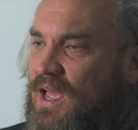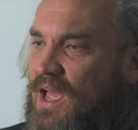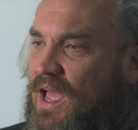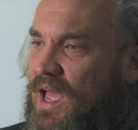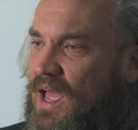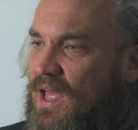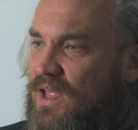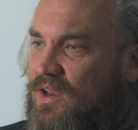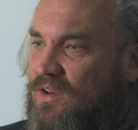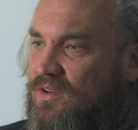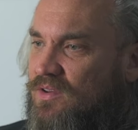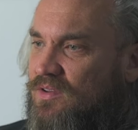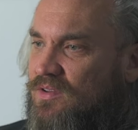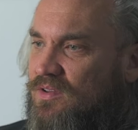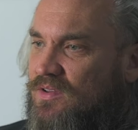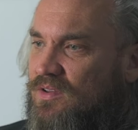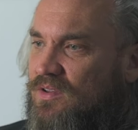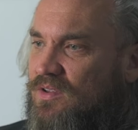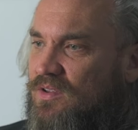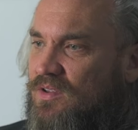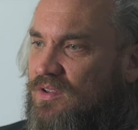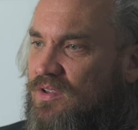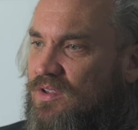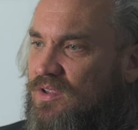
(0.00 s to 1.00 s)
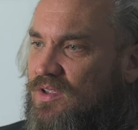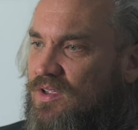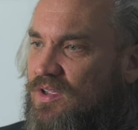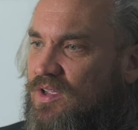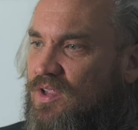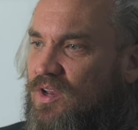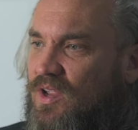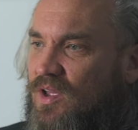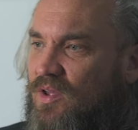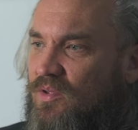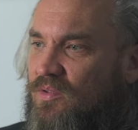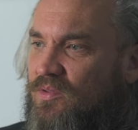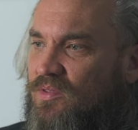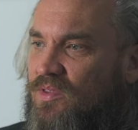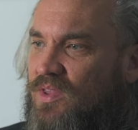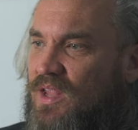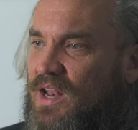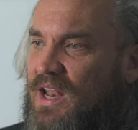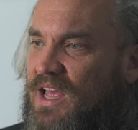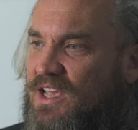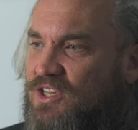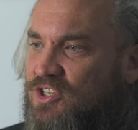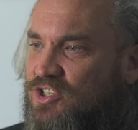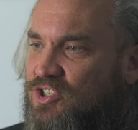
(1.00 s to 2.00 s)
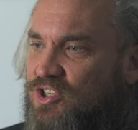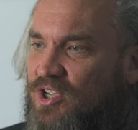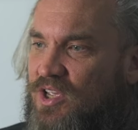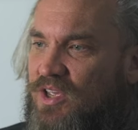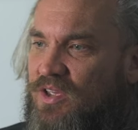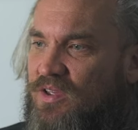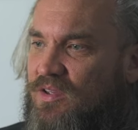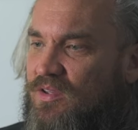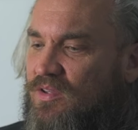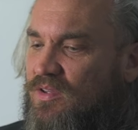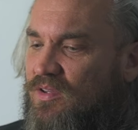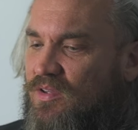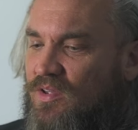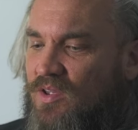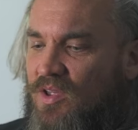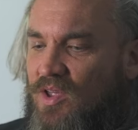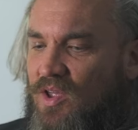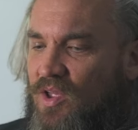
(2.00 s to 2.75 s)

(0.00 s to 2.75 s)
and you know, the last year